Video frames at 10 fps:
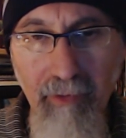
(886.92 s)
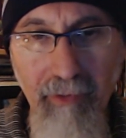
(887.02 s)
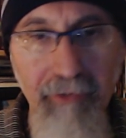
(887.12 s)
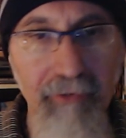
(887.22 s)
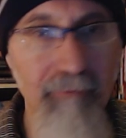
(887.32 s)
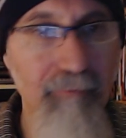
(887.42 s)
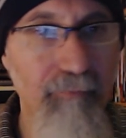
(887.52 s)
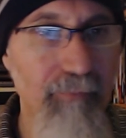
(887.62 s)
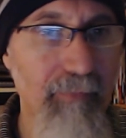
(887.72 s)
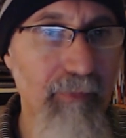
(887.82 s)
Here,
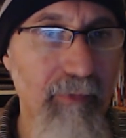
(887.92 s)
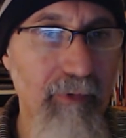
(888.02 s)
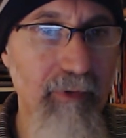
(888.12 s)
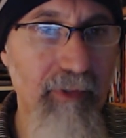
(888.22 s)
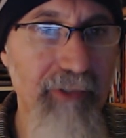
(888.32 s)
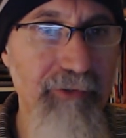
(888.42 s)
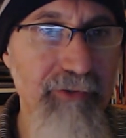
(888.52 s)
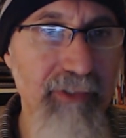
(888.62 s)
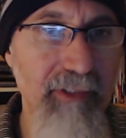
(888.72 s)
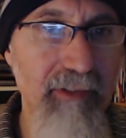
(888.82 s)

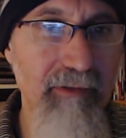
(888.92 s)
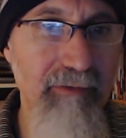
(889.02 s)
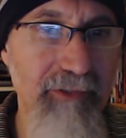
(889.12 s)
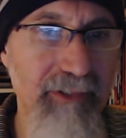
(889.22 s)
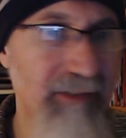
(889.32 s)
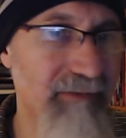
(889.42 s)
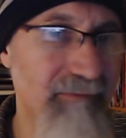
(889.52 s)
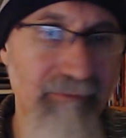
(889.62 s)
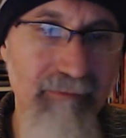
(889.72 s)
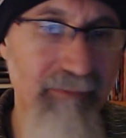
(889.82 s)
here's uh, just
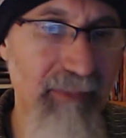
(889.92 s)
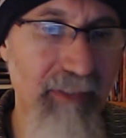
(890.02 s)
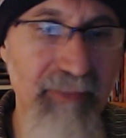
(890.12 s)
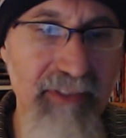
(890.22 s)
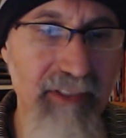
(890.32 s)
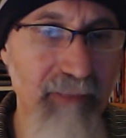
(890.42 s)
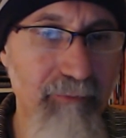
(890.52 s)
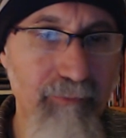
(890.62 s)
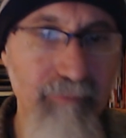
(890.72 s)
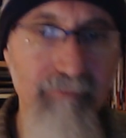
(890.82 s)
a piece I
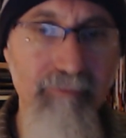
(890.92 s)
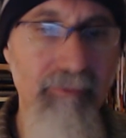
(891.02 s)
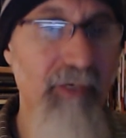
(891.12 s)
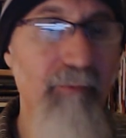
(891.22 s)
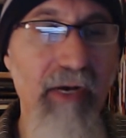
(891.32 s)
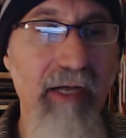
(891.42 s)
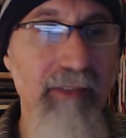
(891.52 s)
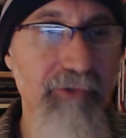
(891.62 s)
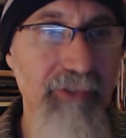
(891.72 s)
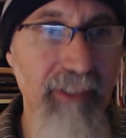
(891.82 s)

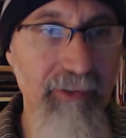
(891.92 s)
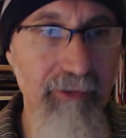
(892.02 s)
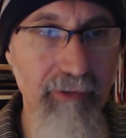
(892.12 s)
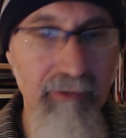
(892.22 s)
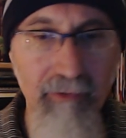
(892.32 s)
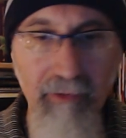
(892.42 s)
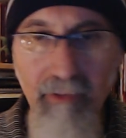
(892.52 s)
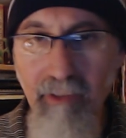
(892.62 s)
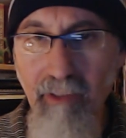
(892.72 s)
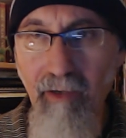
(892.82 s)
compiled together.
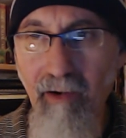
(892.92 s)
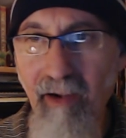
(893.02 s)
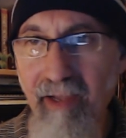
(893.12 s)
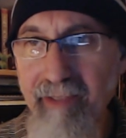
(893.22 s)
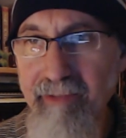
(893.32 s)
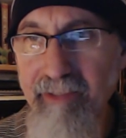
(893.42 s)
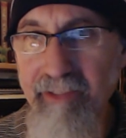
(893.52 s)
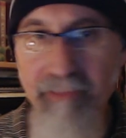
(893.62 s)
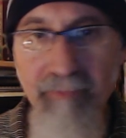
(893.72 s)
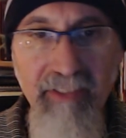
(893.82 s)
And
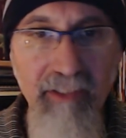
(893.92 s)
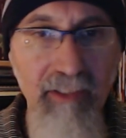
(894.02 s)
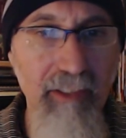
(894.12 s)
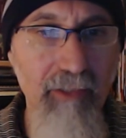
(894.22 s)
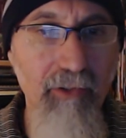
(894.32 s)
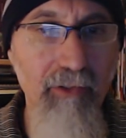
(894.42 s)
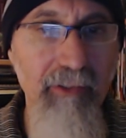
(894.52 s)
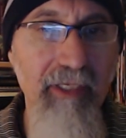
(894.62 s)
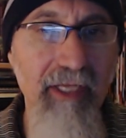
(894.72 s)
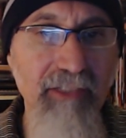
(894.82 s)
it's basically, I call
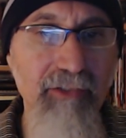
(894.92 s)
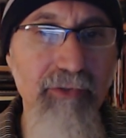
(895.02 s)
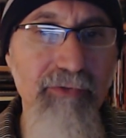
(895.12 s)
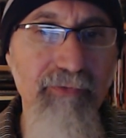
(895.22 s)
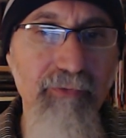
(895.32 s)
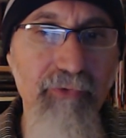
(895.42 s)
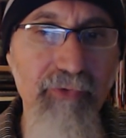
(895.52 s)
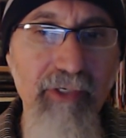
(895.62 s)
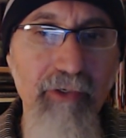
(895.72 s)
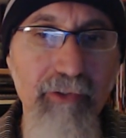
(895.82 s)
it excerpts from
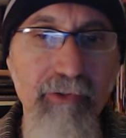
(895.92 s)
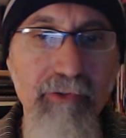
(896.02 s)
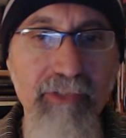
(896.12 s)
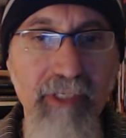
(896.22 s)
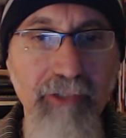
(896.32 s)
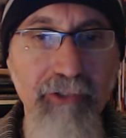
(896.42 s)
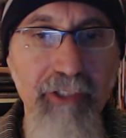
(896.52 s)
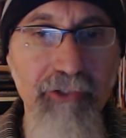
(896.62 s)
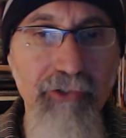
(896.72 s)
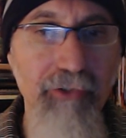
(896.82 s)
three articles on
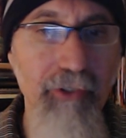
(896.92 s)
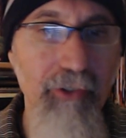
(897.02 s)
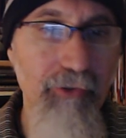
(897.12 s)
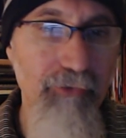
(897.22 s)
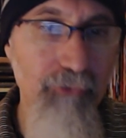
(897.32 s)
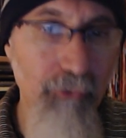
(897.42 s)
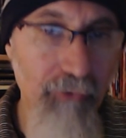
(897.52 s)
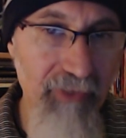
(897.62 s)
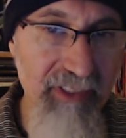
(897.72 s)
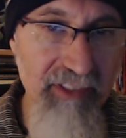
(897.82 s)
education
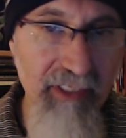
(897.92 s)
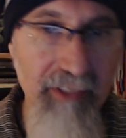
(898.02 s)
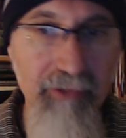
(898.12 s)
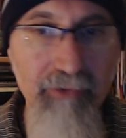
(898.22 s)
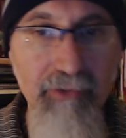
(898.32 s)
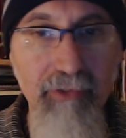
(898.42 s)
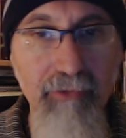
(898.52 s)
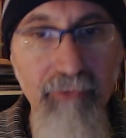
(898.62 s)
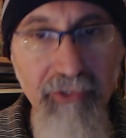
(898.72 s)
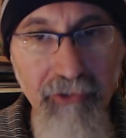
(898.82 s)
Dorothy Sayers,
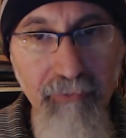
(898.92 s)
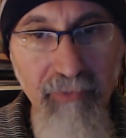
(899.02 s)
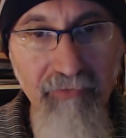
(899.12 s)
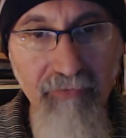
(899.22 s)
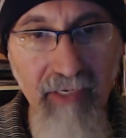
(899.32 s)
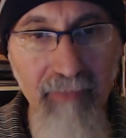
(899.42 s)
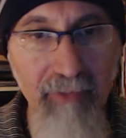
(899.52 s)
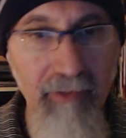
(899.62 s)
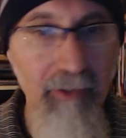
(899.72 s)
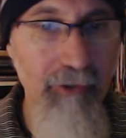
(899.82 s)
Richard P.
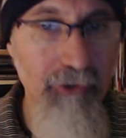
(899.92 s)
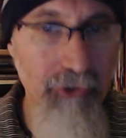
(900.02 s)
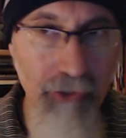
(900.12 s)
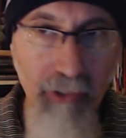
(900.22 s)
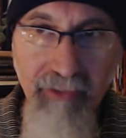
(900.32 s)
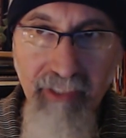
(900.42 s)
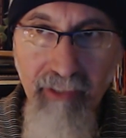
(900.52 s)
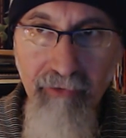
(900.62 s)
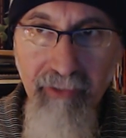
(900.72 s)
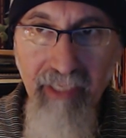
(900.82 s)
Feynman, John
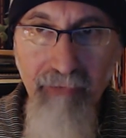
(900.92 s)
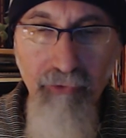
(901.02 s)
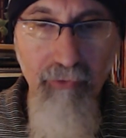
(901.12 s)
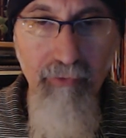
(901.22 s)
Taylor Gatto.